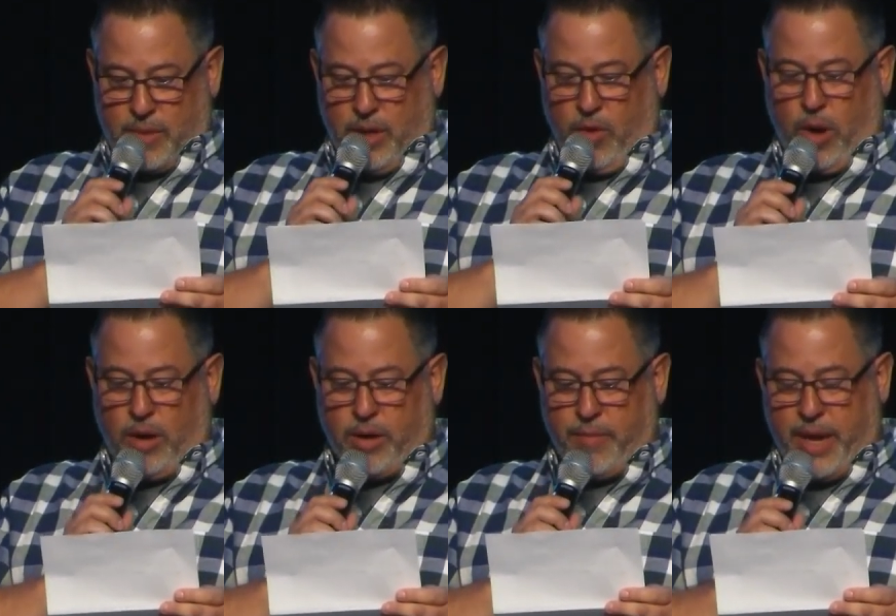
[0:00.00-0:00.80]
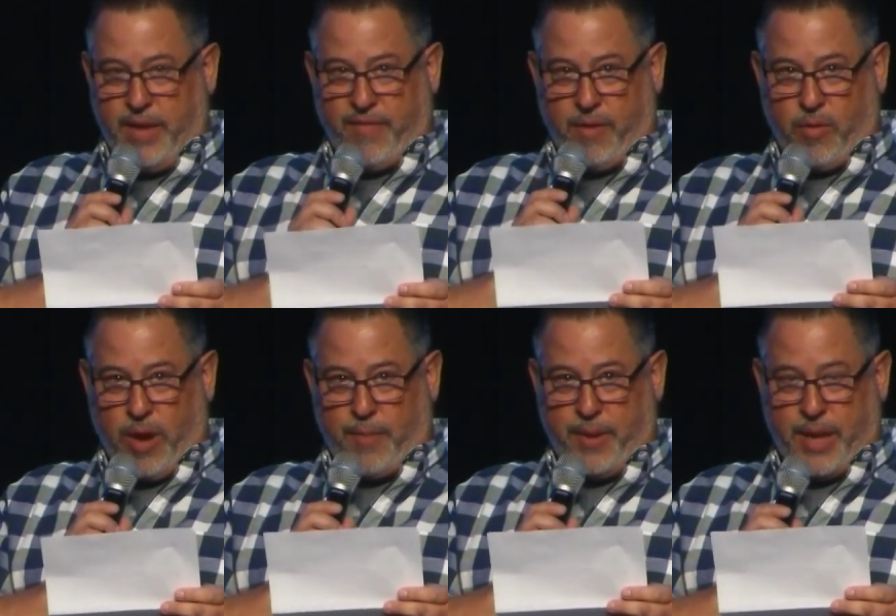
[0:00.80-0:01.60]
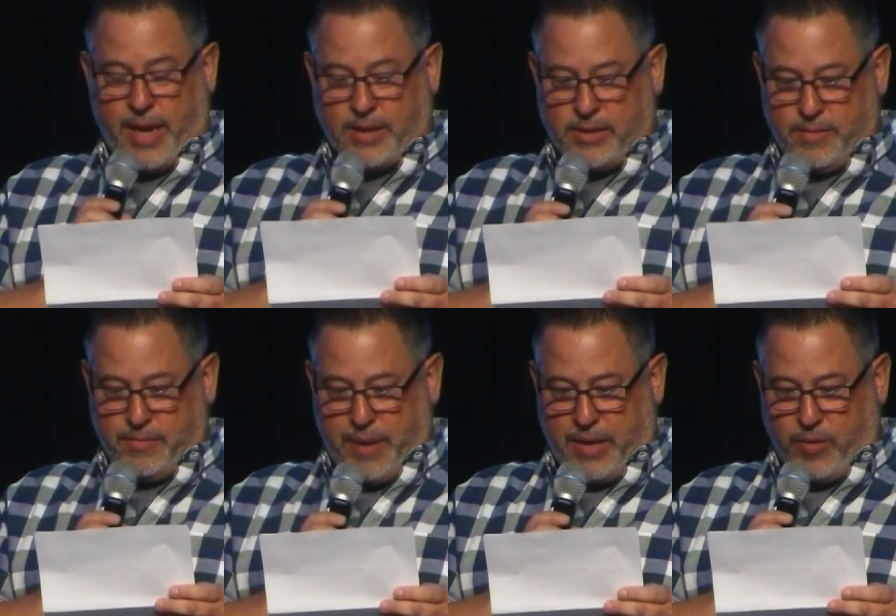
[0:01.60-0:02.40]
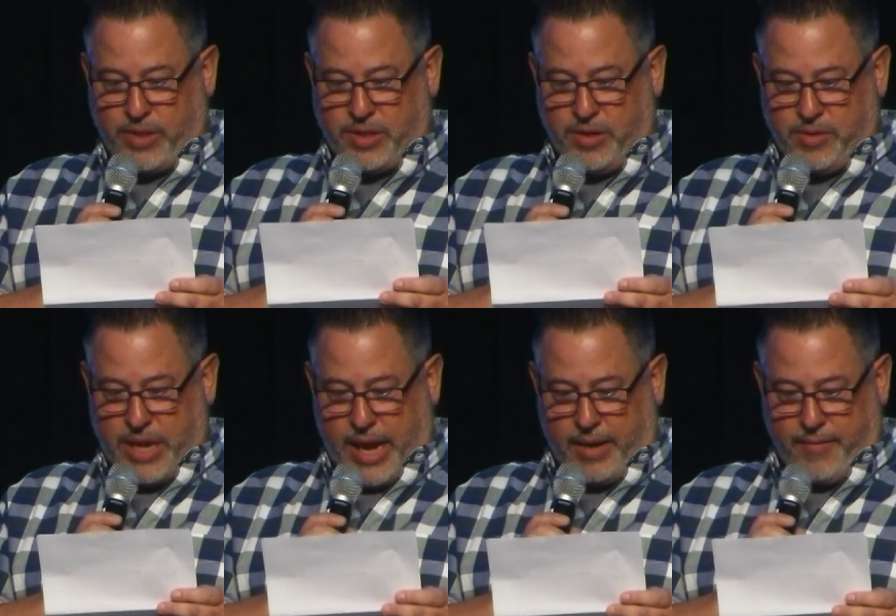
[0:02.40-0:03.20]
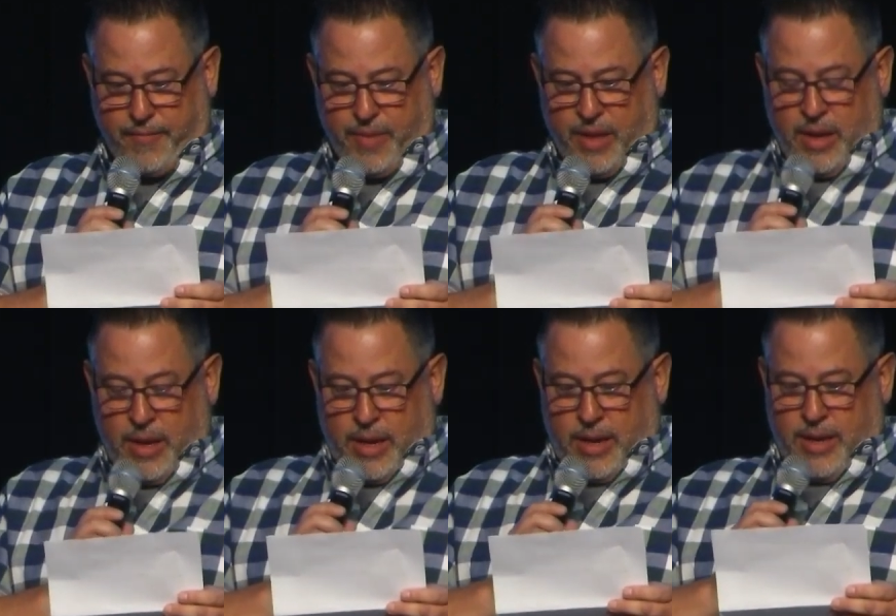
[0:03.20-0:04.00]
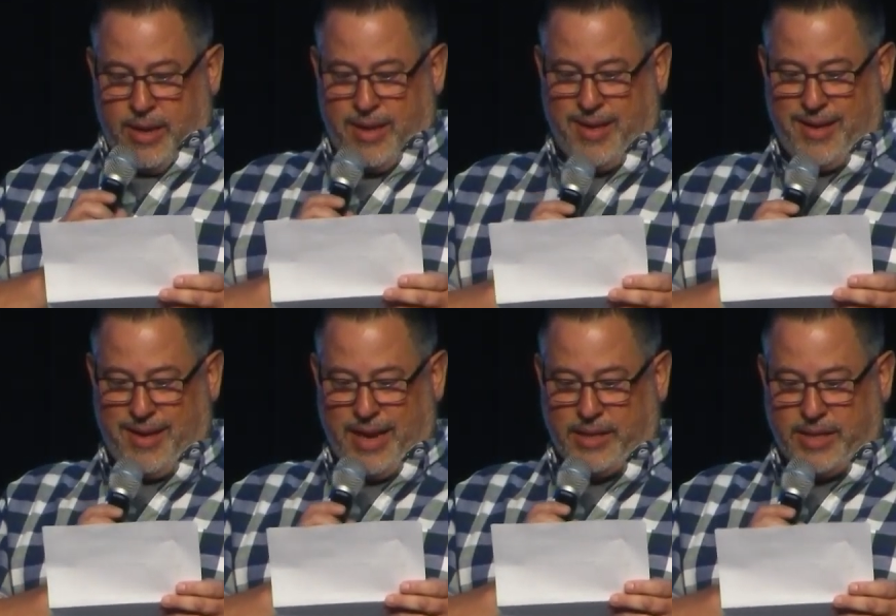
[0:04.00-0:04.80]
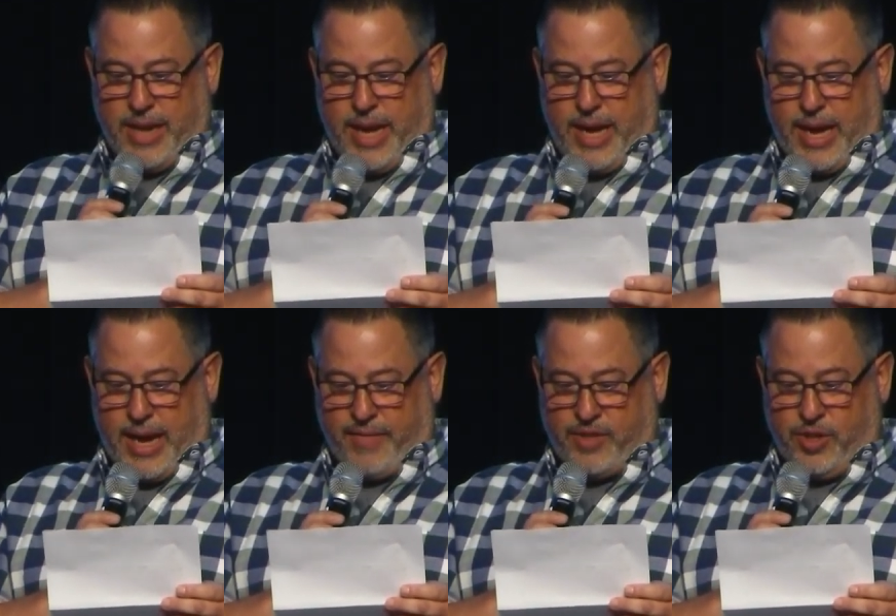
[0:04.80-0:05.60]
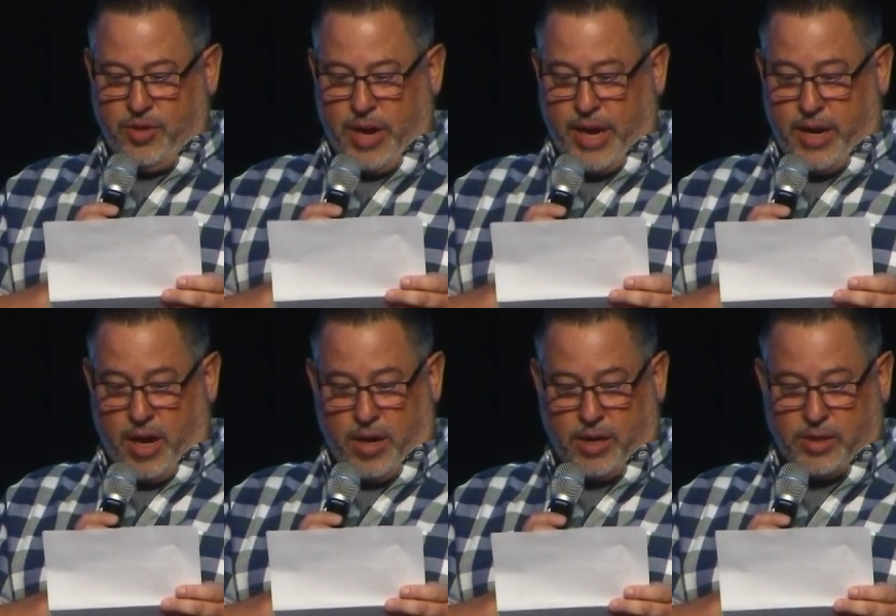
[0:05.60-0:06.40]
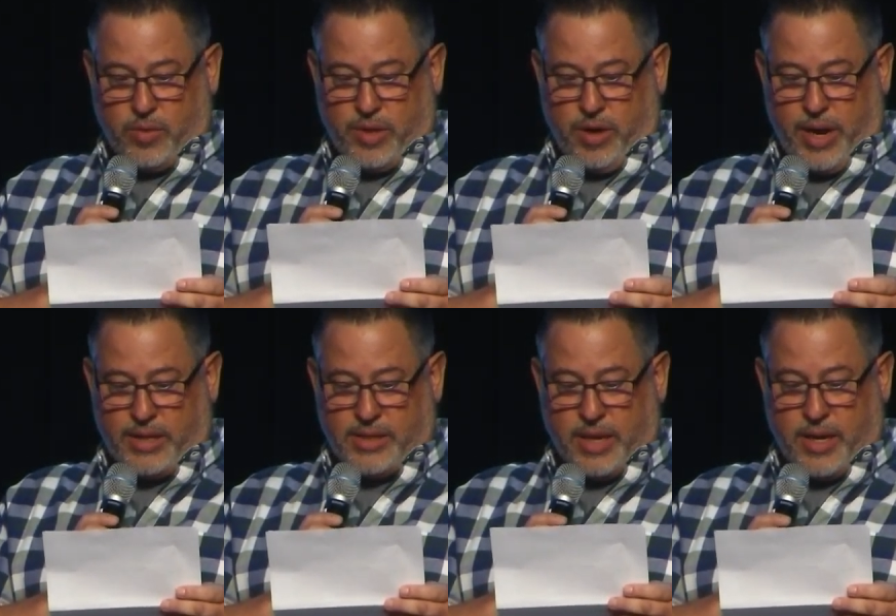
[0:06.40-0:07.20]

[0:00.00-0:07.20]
You're welcome, Nate, for repping that Pathway Students hat. And today I have two granddaughters with a grandson